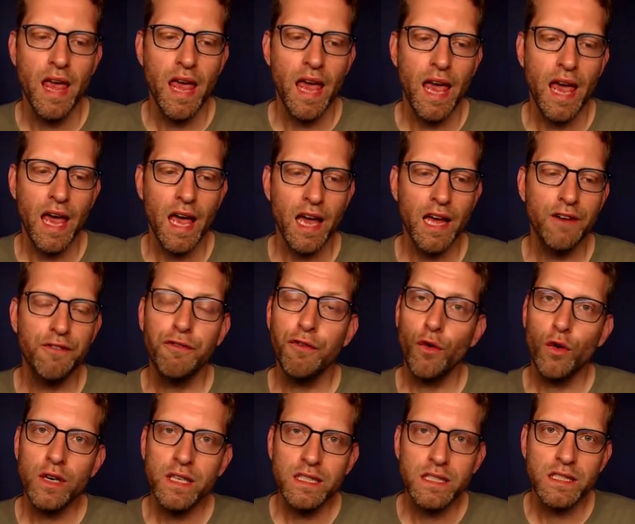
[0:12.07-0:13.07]
And
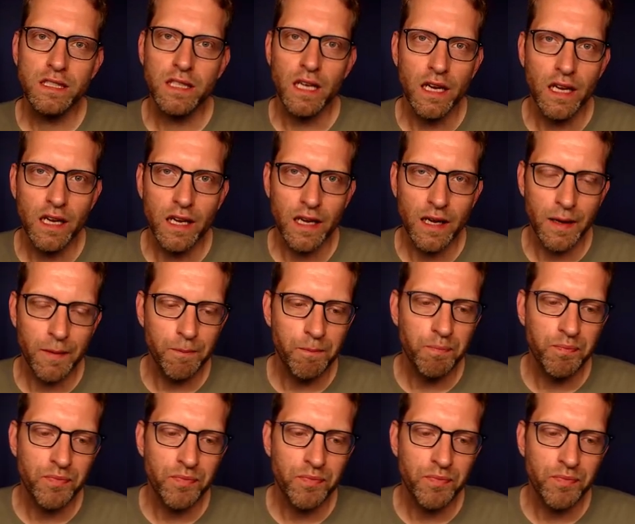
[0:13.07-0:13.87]
for this um,